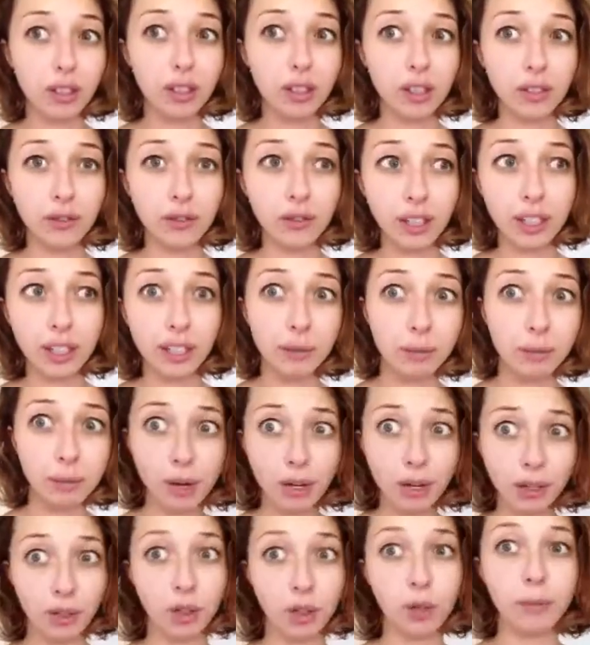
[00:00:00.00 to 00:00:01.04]
the vegan
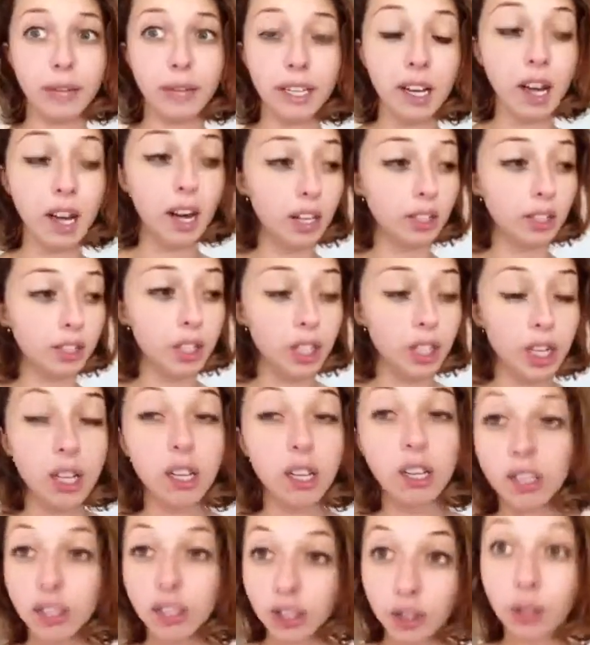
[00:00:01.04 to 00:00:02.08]
butter. Oh my gosh.
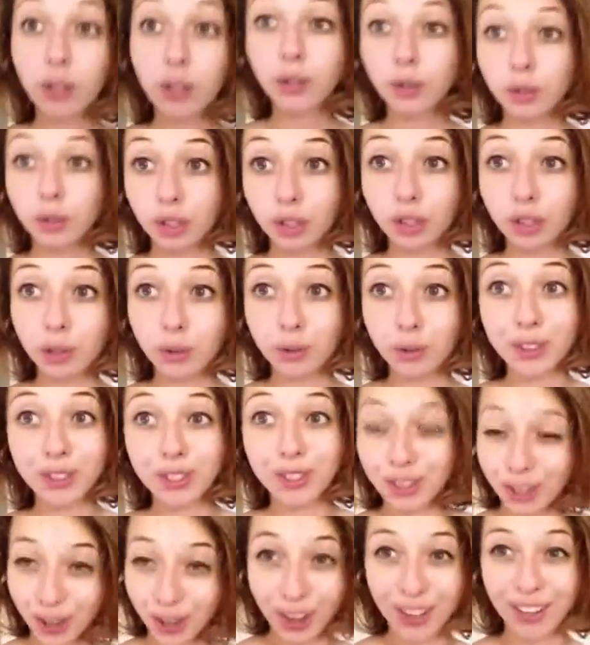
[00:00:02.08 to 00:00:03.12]
You can
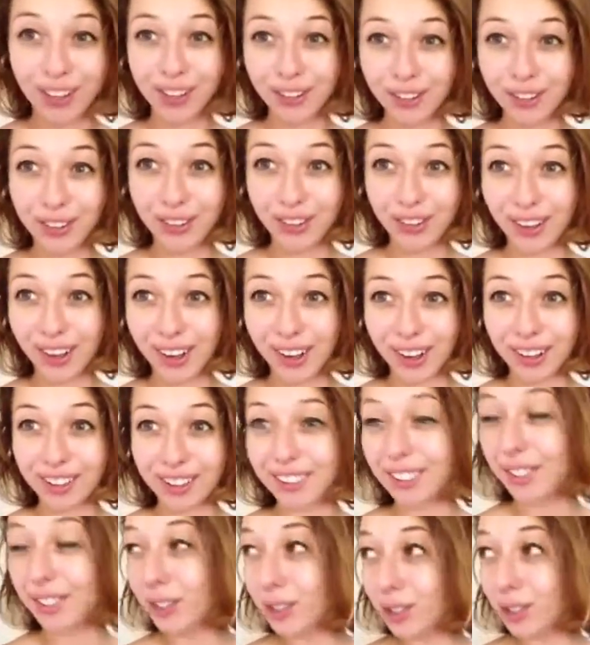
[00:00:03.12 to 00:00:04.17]
use
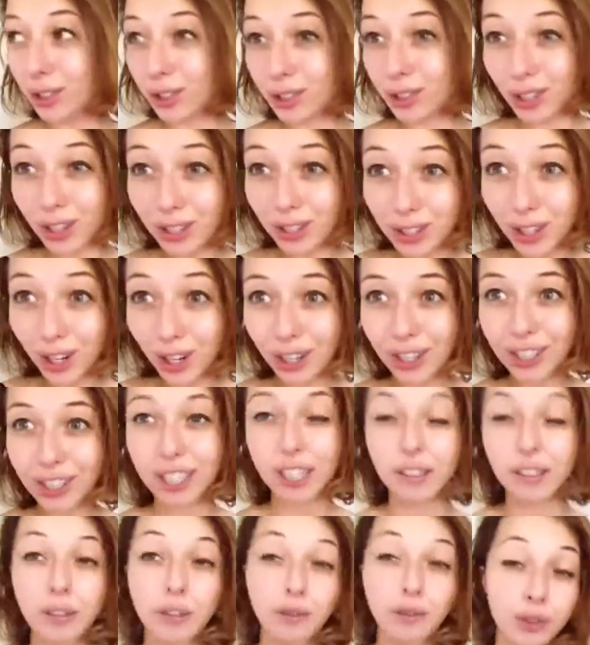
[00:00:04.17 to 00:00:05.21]
an
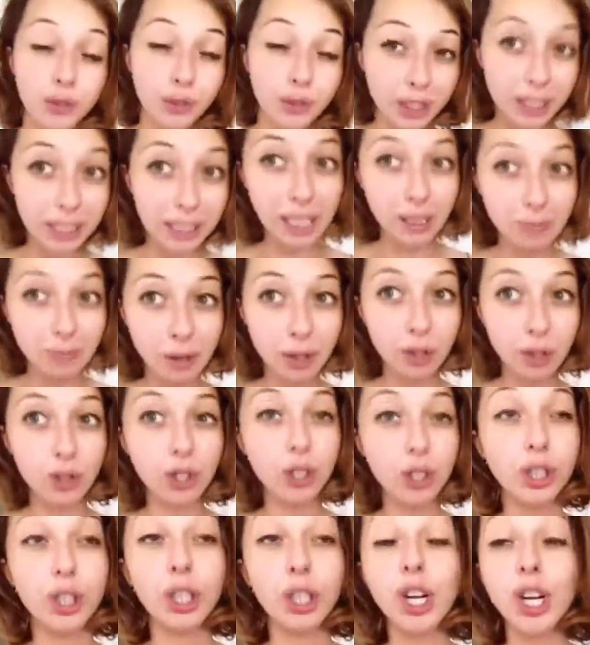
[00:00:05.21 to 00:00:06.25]
alternative. If you're freaking out about the
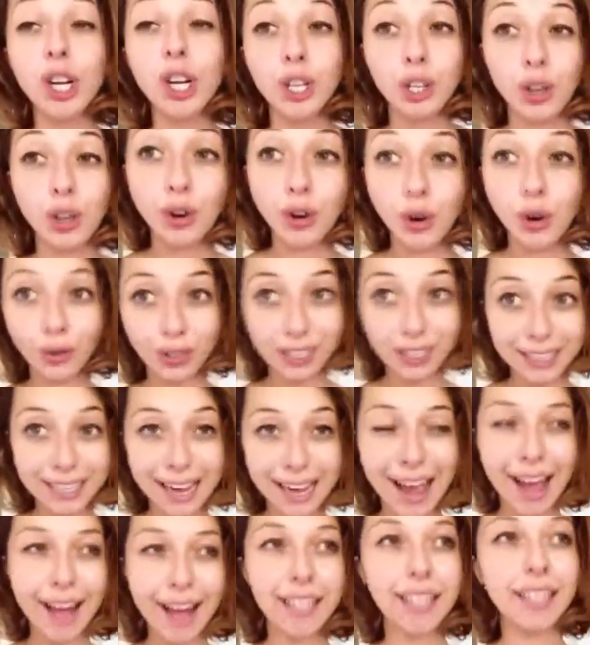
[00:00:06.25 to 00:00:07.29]
sugar, you don't need to
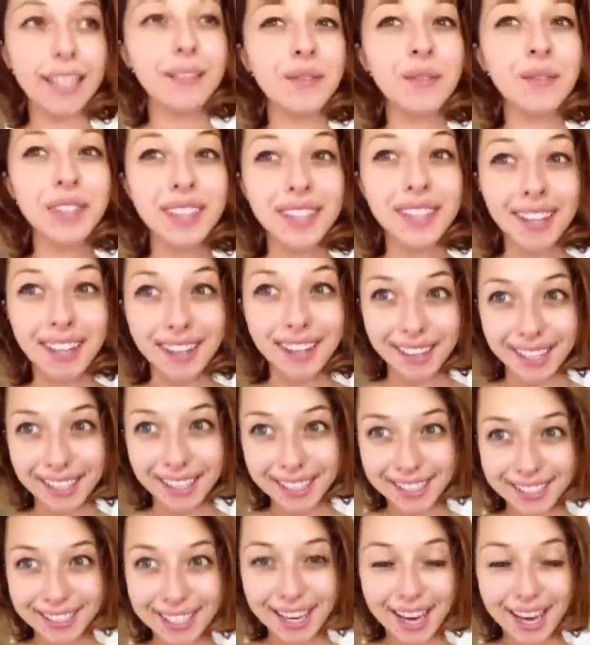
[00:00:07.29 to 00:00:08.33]
add it.
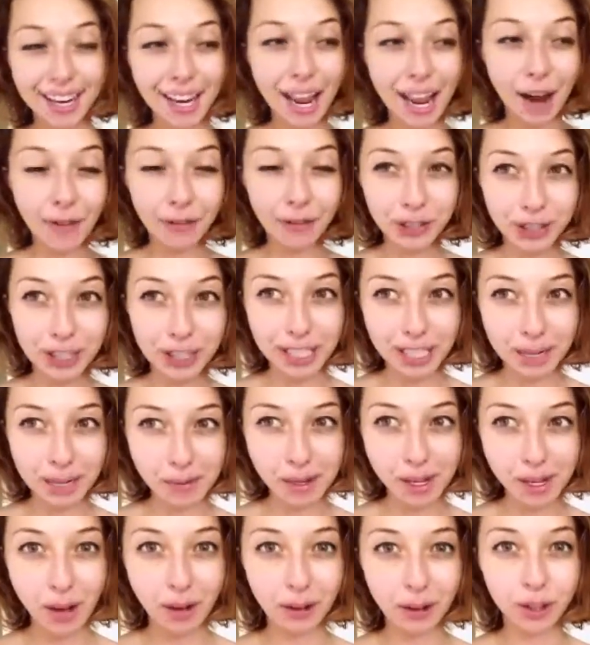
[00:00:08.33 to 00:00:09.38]
Like I said, everything can
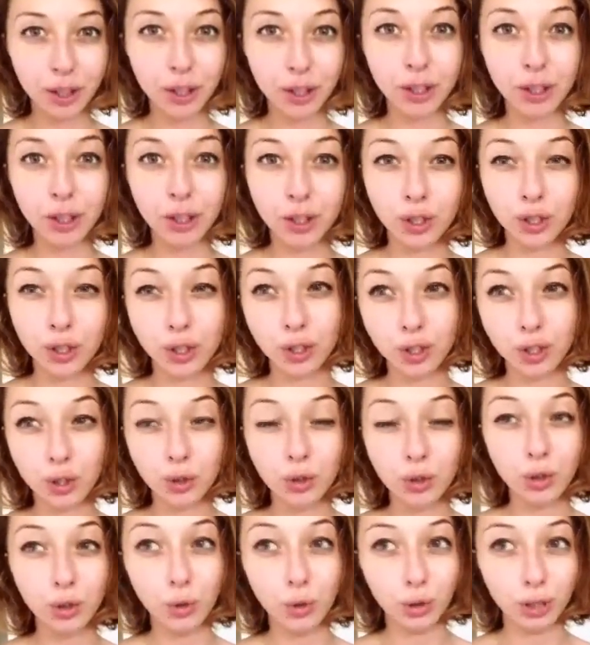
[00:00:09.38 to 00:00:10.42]
be altered to
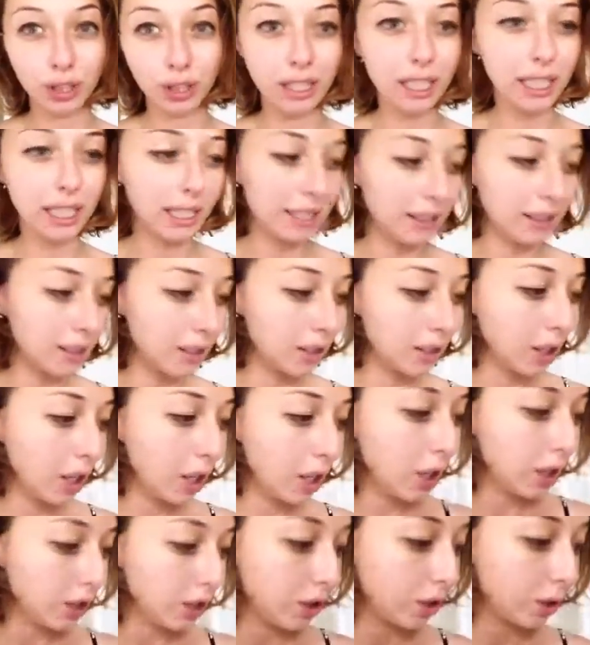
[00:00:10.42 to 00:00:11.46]
suit your needs.
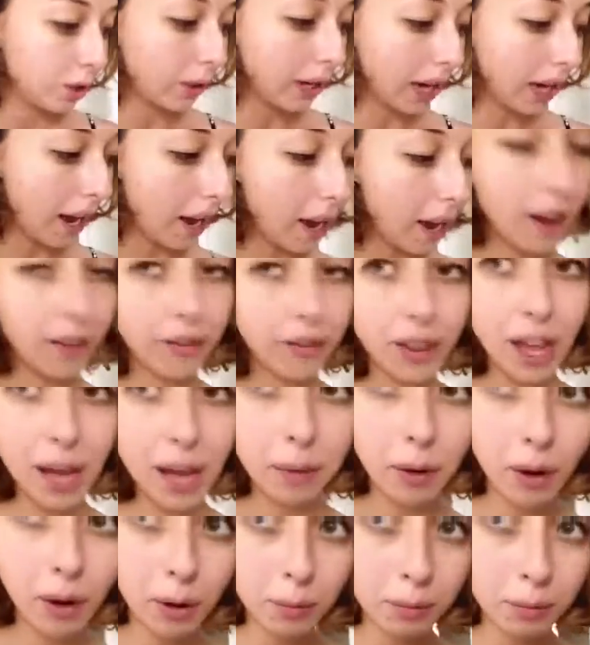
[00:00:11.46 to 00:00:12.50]
So I have
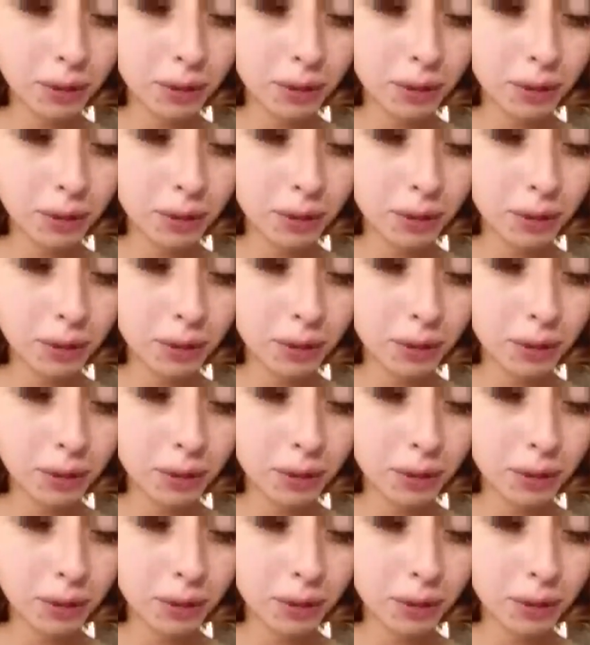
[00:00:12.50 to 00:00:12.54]
that all